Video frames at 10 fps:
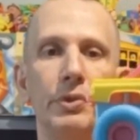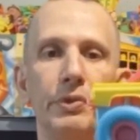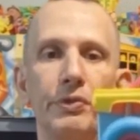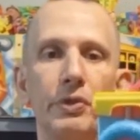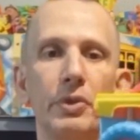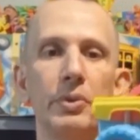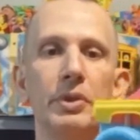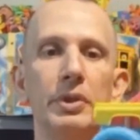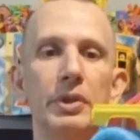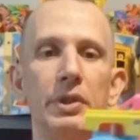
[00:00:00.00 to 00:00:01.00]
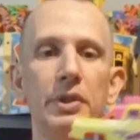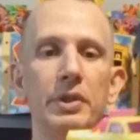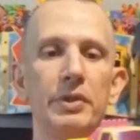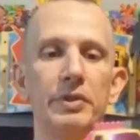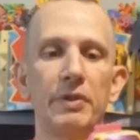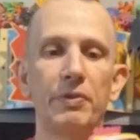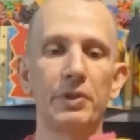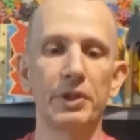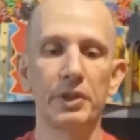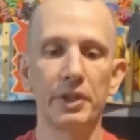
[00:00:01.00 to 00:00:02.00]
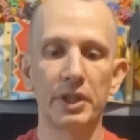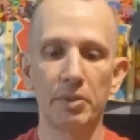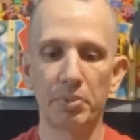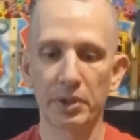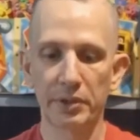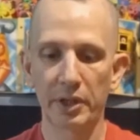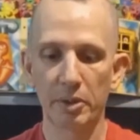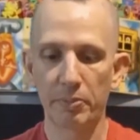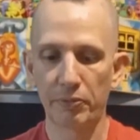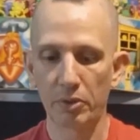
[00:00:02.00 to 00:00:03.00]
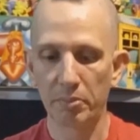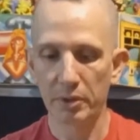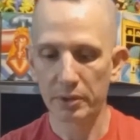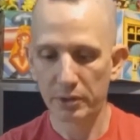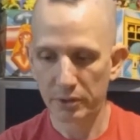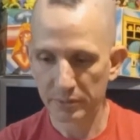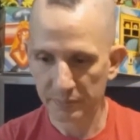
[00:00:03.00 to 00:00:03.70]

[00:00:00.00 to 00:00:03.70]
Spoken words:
So definitely glad to pick that up for $1.